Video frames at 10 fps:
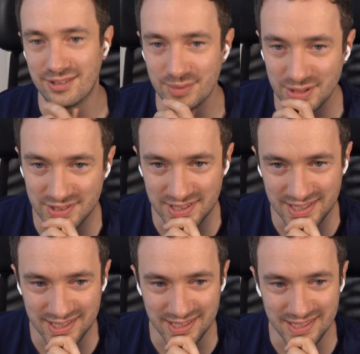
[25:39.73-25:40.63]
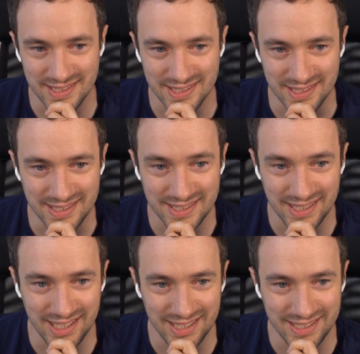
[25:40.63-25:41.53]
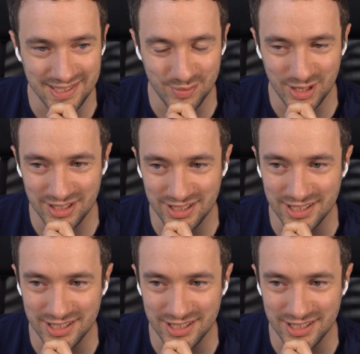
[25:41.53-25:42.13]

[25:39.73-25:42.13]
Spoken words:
because it's slightly similar,